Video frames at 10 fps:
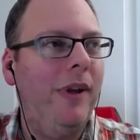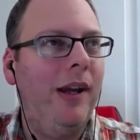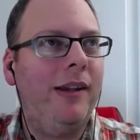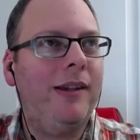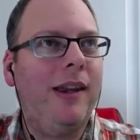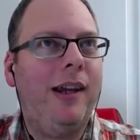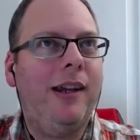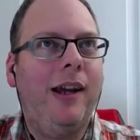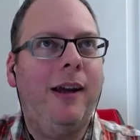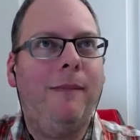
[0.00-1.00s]
it's like
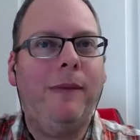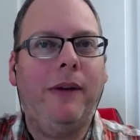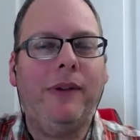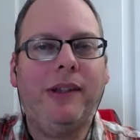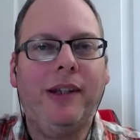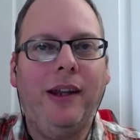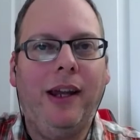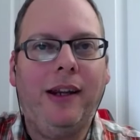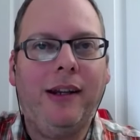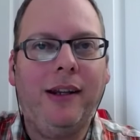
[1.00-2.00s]
um, you ever see
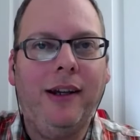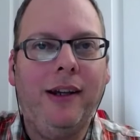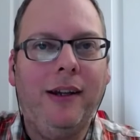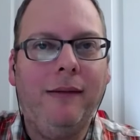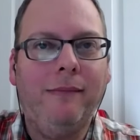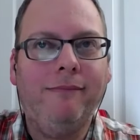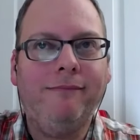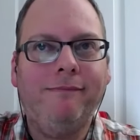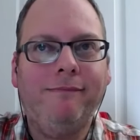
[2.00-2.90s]
like um,